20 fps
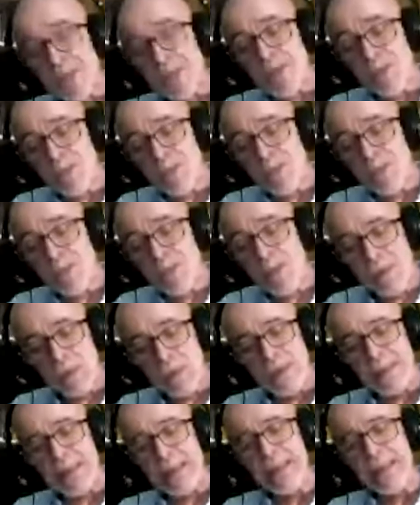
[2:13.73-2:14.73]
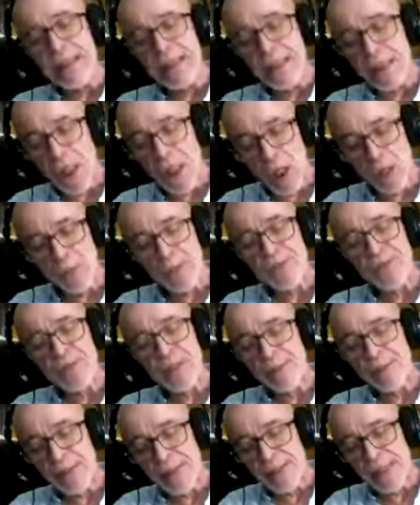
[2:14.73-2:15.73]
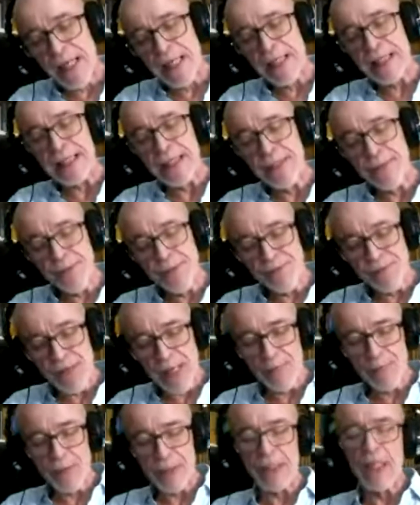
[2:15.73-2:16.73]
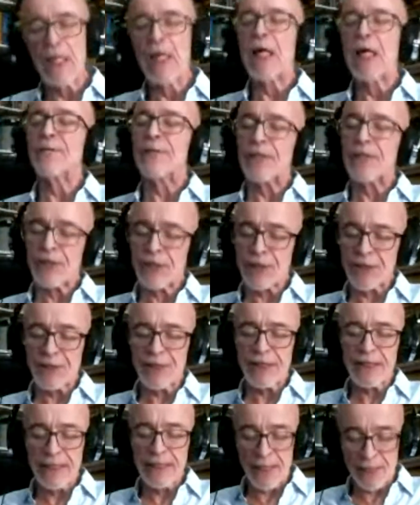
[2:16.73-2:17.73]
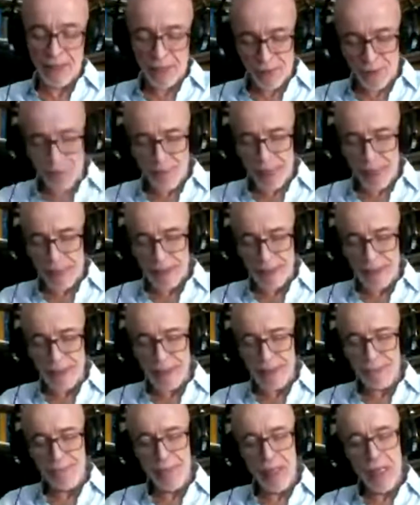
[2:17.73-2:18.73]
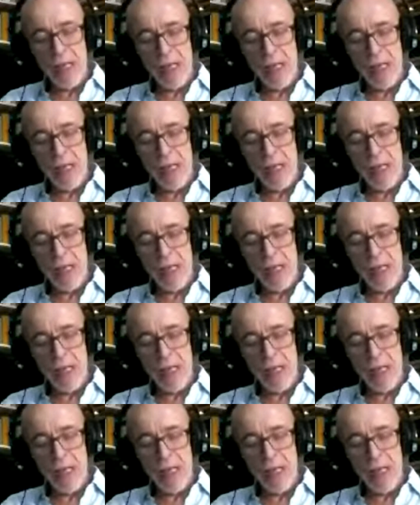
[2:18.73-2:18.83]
as the woman folded, her hopes for him sank into the fabric of his shirts and underpants.